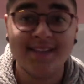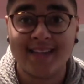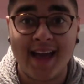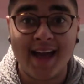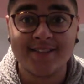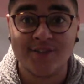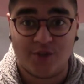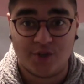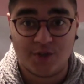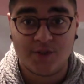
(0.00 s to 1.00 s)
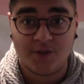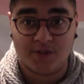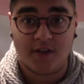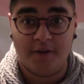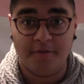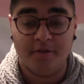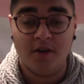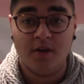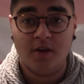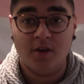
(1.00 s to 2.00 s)
hazardous to yourself
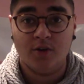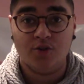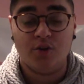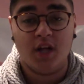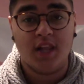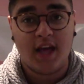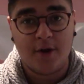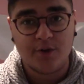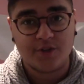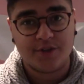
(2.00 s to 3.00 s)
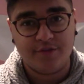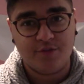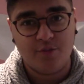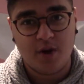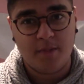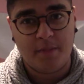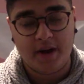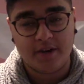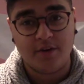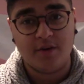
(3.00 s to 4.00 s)
to allow yourself to wear a
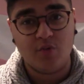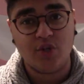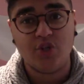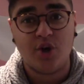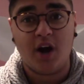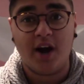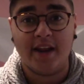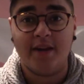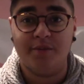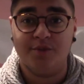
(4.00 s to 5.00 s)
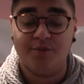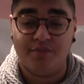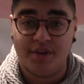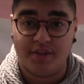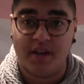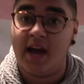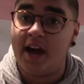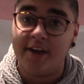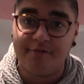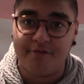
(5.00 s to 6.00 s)
binder in which you're unable to breathe in.
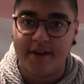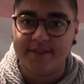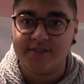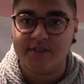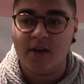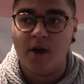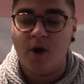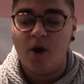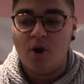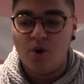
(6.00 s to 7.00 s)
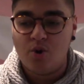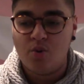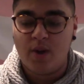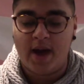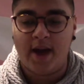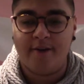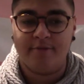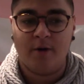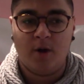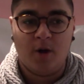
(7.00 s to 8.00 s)
I have friends who
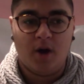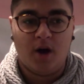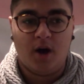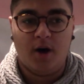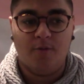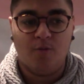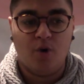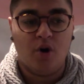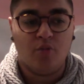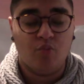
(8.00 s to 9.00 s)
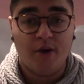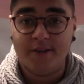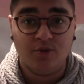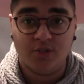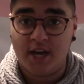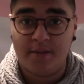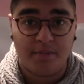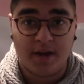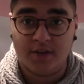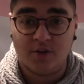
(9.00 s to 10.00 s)
have worn way too tight
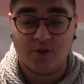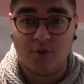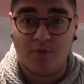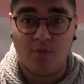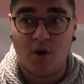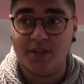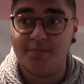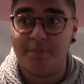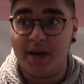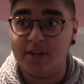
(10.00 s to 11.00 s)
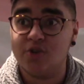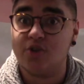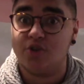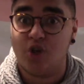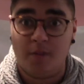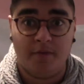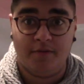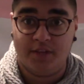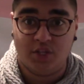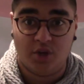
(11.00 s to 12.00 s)
binders, or worn binders on top
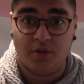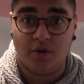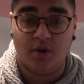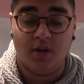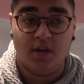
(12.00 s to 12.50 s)
of each other,